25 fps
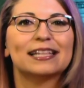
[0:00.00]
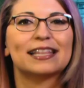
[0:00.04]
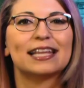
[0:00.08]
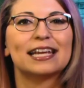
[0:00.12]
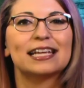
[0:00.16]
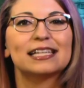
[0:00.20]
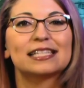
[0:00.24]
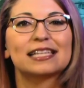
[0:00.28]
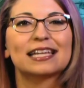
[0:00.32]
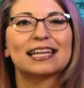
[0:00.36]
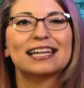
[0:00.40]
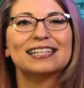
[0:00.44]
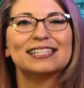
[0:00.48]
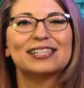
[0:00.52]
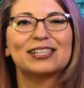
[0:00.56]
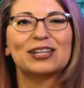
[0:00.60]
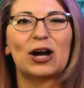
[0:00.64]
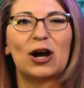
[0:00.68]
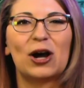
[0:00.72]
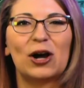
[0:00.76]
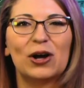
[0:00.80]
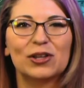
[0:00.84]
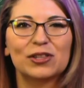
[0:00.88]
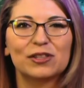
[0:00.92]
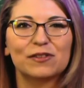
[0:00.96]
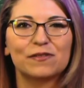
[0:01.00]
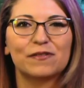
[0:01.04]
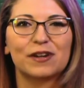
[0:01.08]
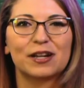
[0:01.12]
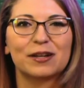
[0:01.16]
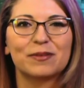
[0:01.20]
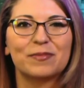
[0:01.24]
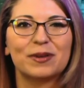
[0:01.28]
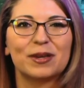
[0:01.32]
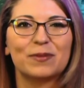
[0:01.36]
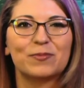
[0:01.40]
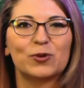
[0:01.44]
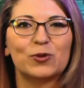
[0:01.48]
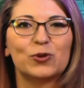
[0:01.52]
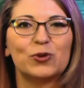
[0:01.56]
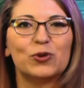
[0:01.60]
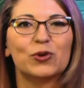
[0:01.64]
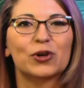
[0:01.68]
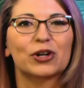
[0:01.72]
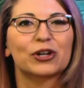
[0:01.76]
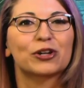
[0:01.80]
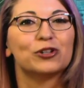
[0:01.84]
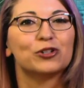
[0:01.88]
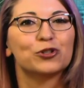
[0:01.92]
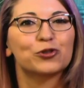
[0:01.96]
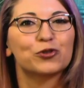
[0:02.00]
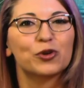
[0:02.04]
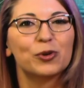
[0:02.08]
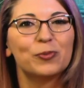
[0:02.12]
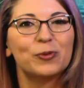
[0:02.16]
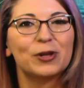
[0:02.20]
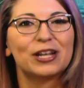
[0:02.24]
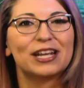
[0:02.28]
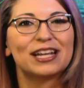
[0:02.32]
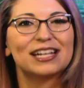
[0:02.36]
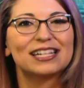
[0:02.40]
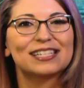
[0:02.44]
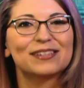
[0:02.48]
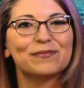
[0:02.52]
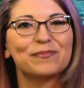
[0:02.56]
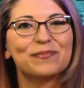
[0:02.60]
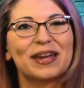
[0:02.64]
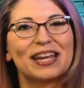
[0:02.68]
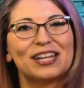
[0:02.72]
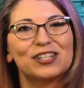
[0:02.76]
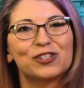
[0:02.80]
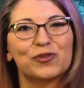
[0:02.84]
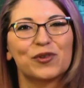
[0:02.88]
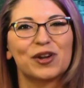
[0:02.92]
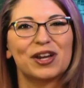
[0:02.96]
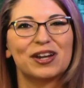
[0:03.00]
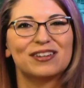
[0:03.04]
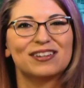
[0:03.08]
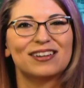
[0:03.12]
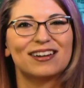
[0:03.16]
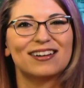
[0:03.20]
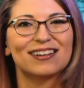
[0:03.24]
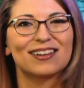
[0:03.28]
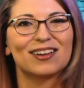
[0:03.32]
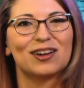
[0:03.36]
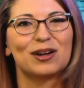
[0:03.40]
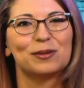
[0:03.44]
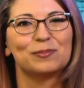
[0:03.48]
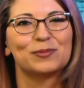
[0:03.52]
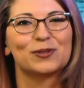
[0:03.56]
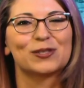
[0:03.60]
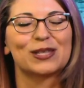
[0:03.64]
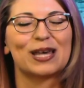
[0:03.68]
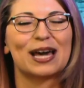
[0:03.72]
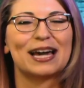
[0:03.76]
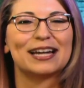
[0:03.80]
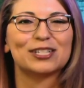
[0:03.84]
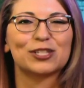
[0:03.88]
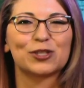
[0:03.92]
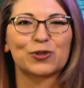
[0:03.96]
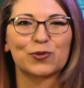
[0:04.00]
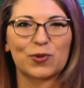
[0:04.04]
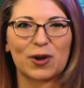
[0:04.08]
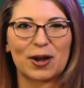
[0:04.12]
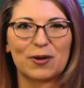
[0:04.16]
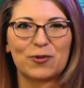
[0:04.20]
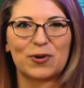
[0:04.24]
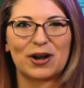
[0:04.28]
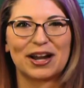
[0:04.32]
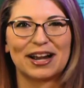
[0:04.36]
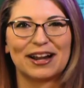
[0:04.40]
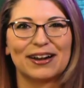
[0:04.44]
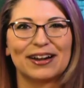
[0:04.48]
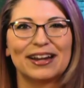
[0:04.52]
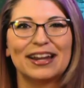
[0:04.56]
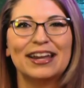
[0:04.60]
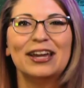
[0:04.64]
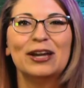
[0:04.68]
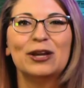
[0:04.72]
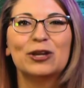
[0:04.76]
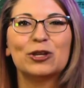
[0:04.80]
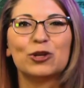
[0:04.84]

Thanks again to all the fine people who are contributing to patreon.com/threatwire.